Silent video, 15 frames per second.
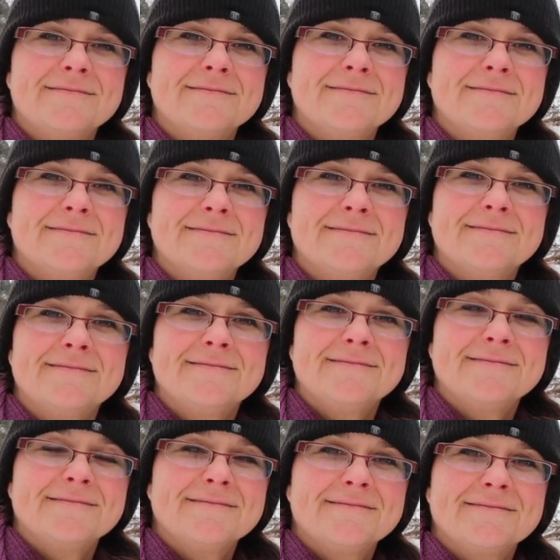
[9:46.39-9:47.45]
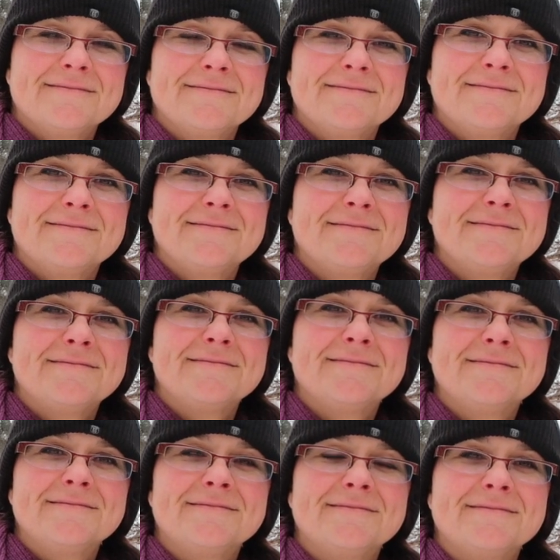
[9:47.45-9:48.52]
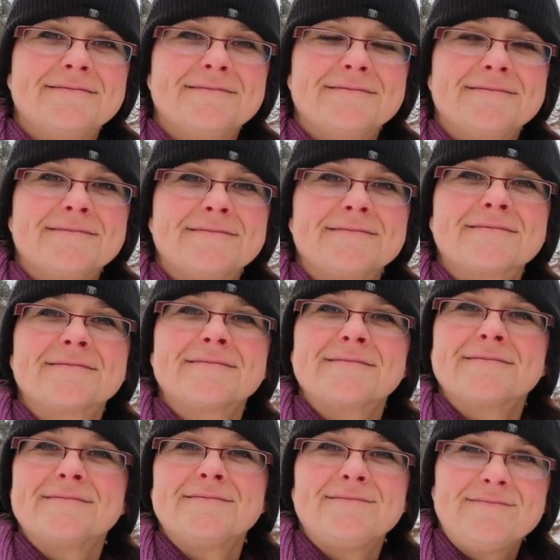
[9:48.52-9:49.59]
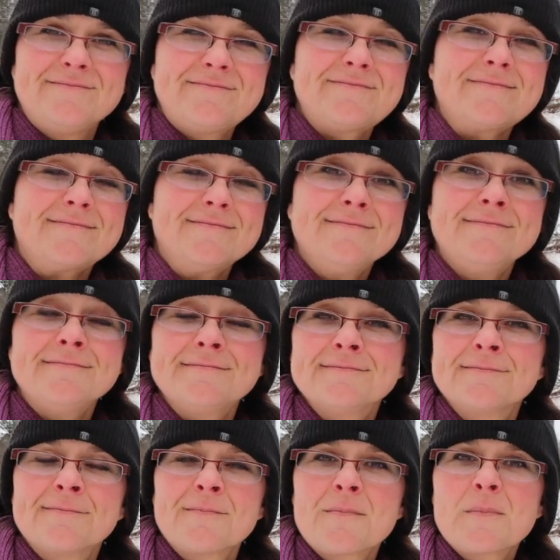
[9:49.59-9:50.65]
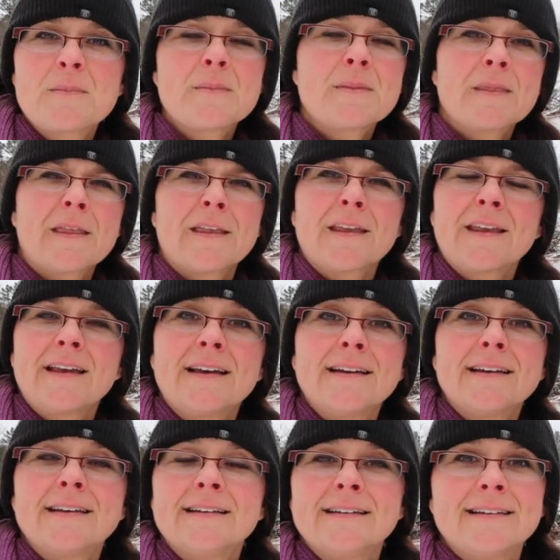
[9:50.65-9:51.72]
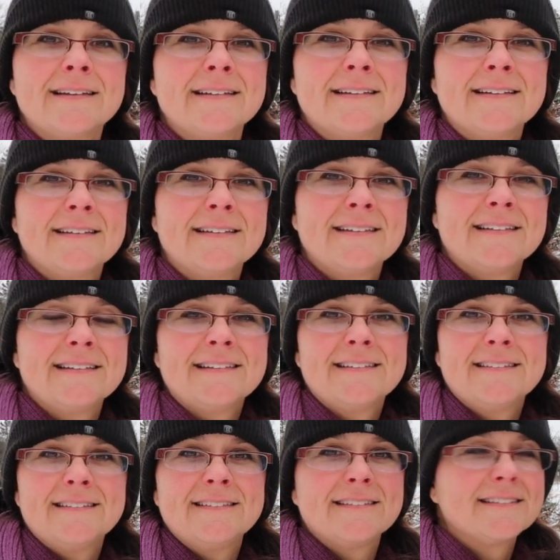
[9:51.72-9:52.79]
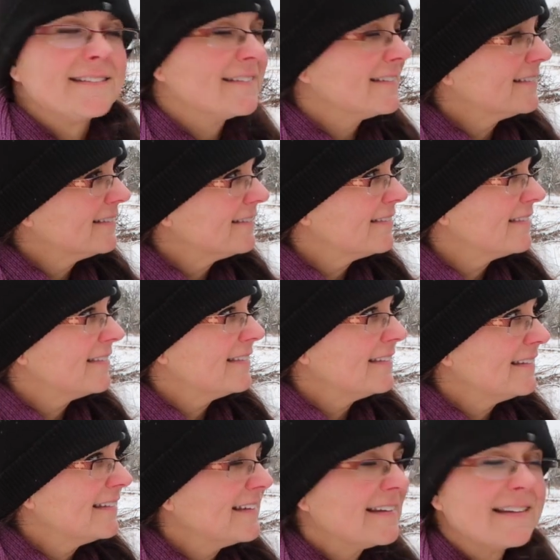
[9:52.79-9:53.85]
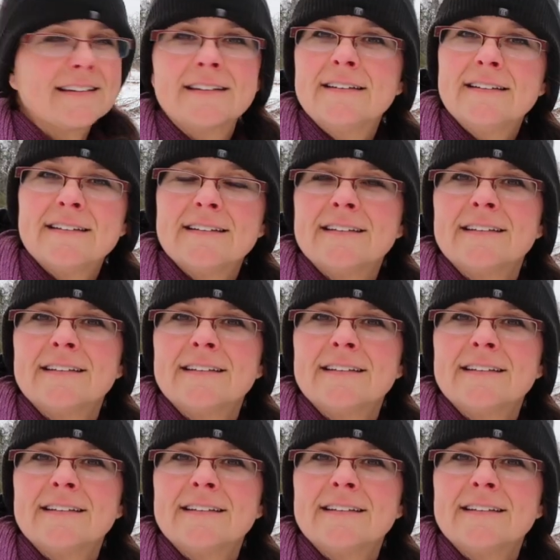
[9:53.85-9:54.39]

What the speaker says: [no speech]